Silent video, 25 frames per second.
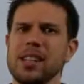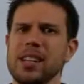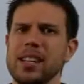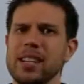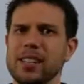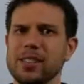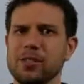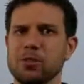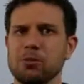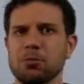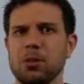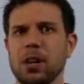
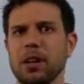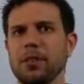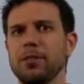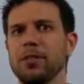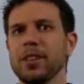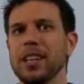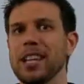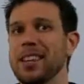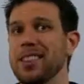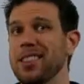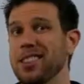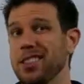It's
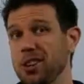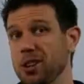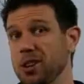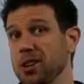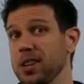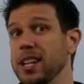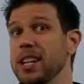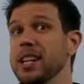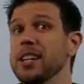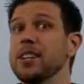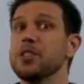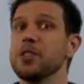roughly
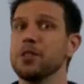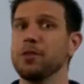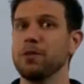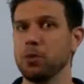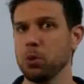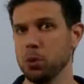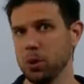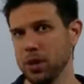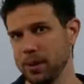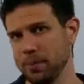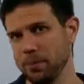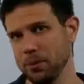30 to
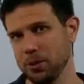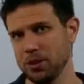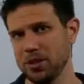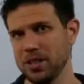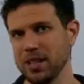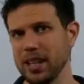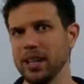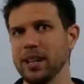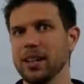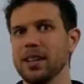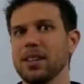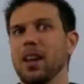
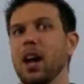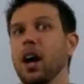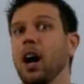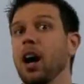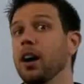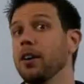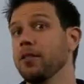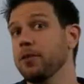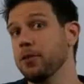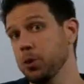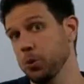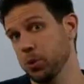40%
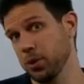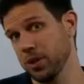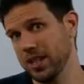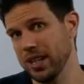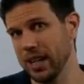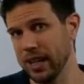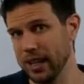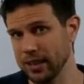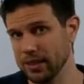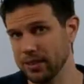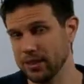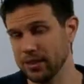of your
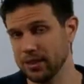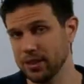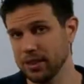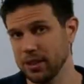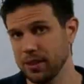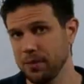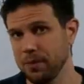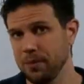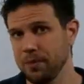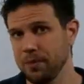test.